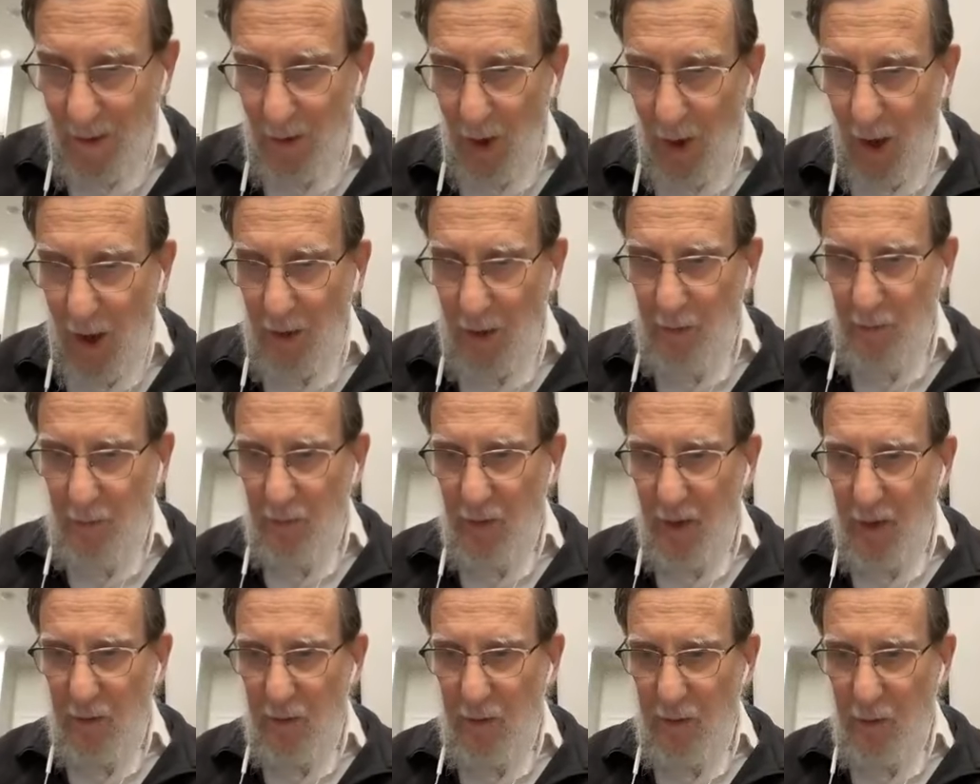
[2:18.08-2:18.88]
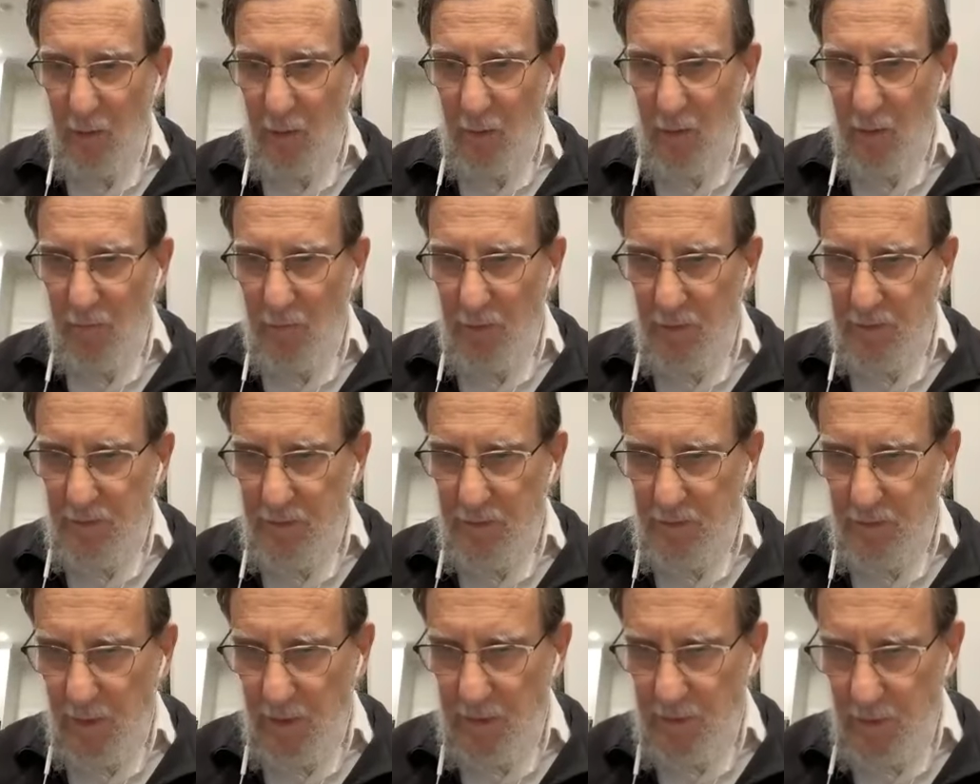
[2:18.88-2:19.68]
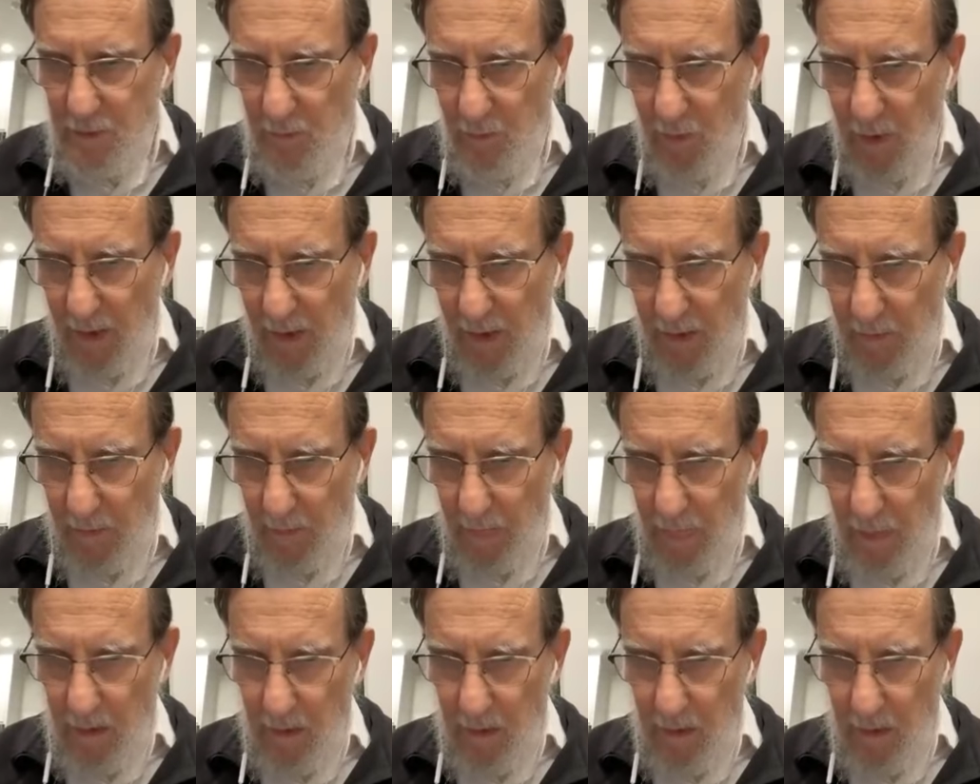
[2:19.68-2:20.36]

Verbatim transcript: God created the universe in such a way